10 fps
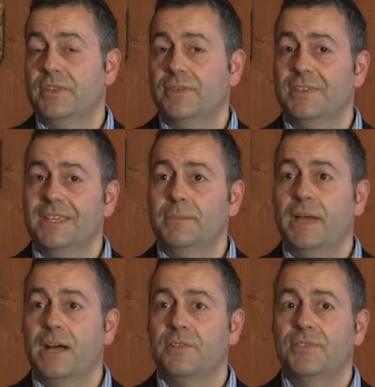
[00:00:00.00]
If you think
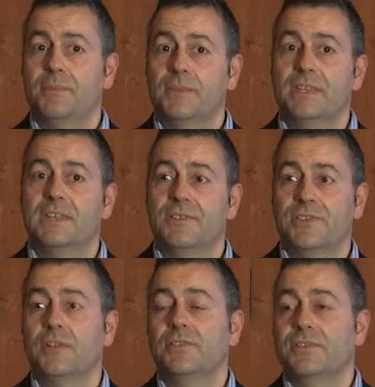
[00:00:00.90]
about some of the
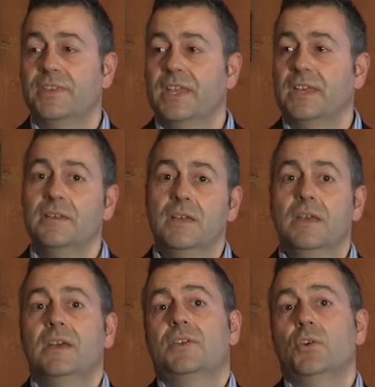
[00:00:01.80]
consultants here,
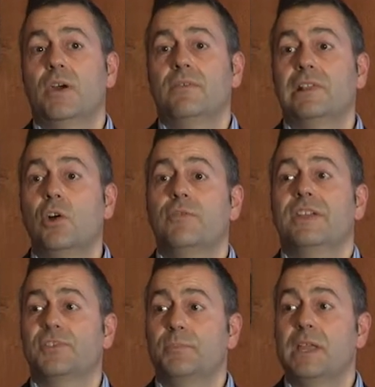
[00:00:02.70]
who have a lot of
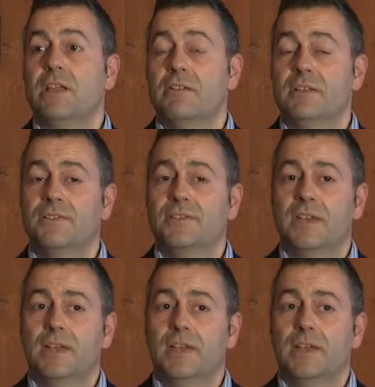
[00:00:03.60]
experience,